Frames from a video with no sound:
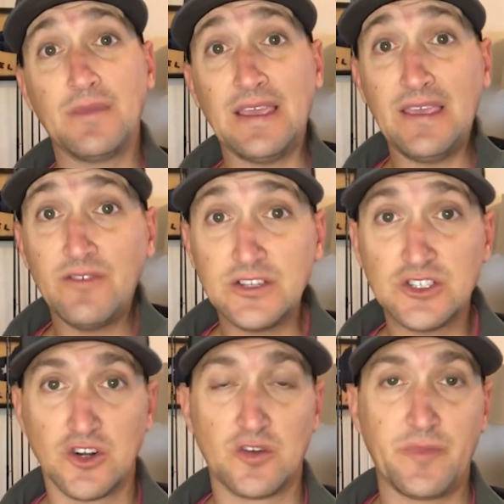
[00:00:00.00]
even
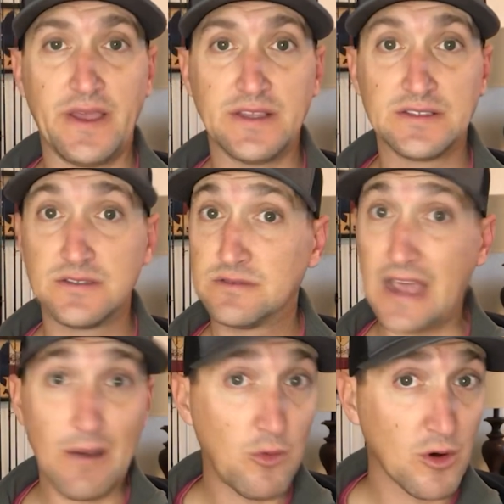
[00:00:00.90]
jerk baits,
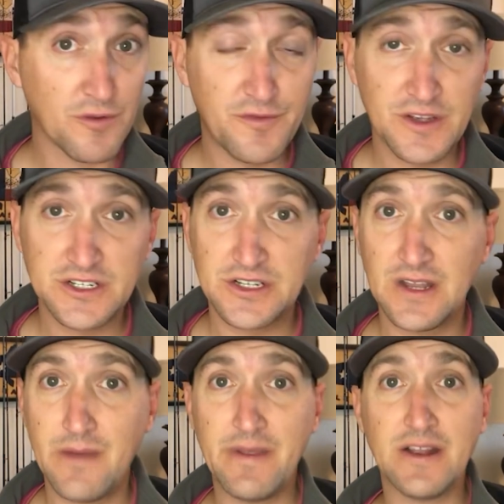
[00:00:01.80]
top water fishing.
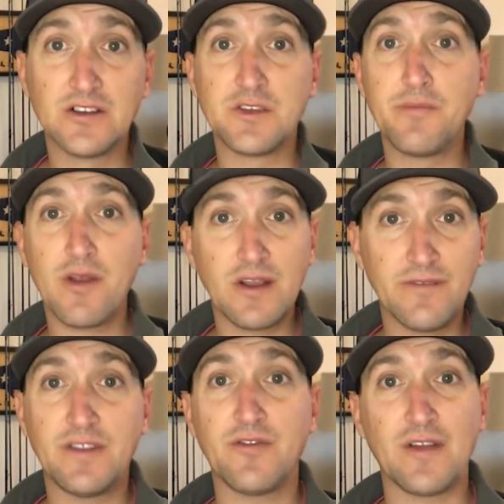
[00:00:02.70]
I mean, there's a myriad
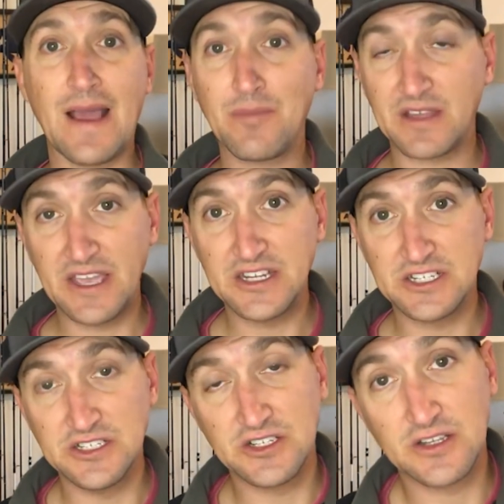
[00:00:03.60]
of different
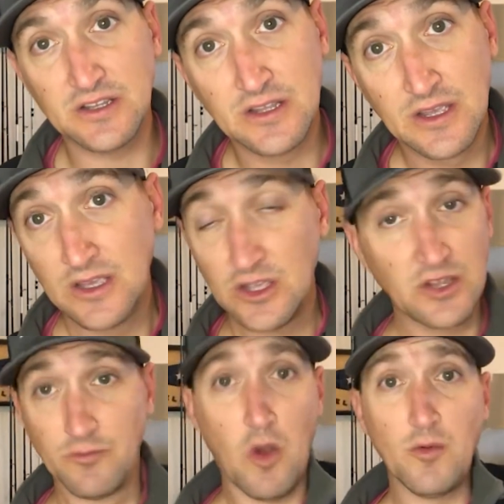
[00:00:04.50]
applications. You
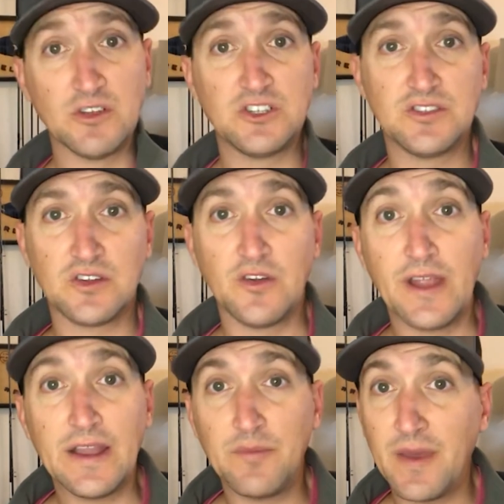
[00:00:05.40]
can almost use it on
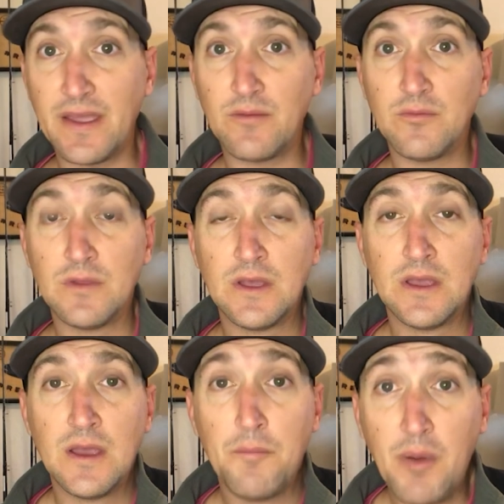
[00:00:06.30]
any bait.
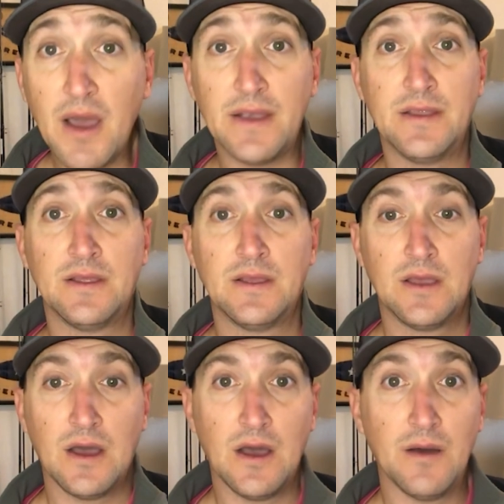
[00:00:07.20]
But
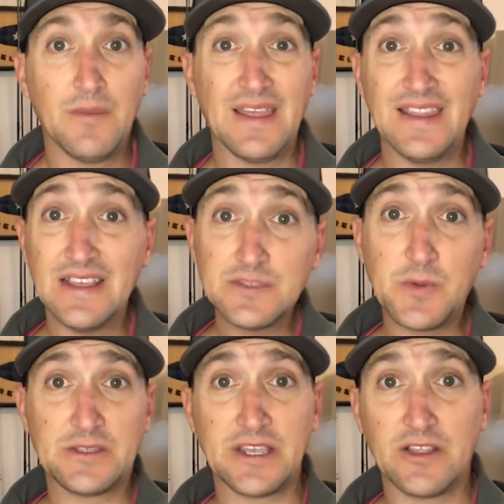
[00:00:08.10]
in this
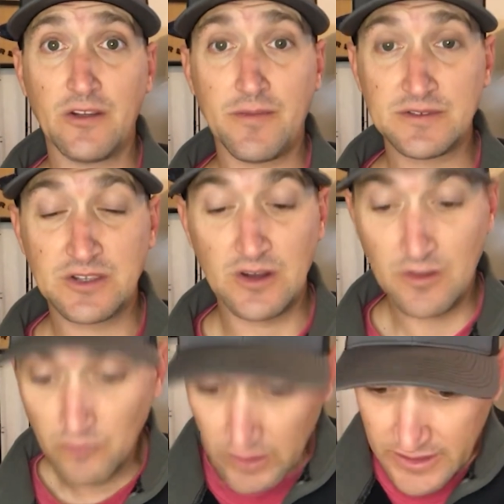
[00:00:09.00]
particular episode,
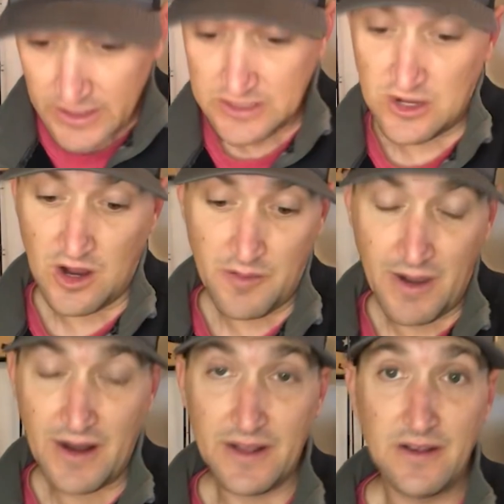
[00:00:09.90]
I'm really going to talk
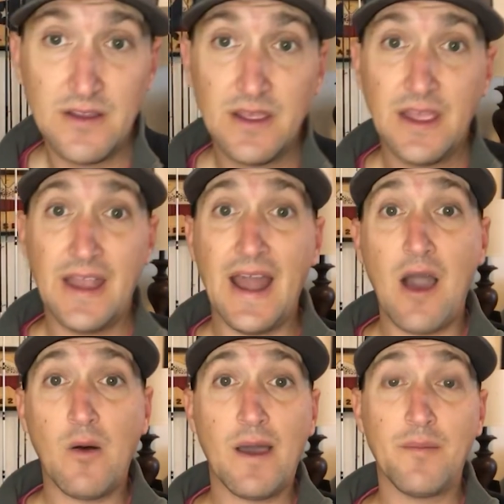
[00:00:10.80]
about it and
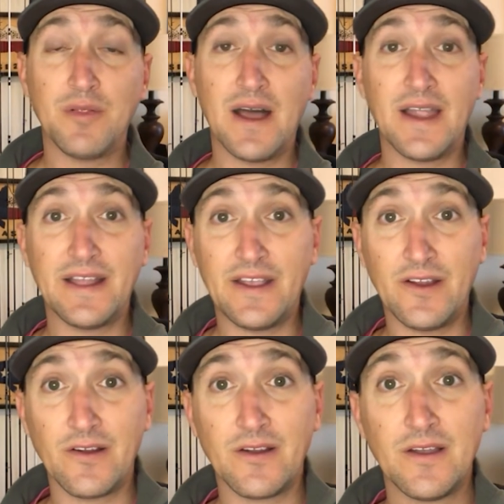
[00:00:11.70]
how I apply it
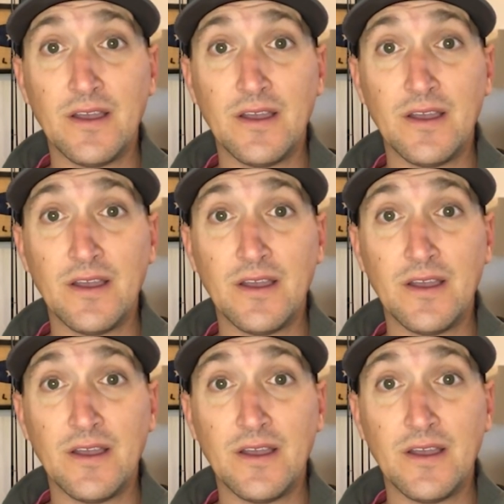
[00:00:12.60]
here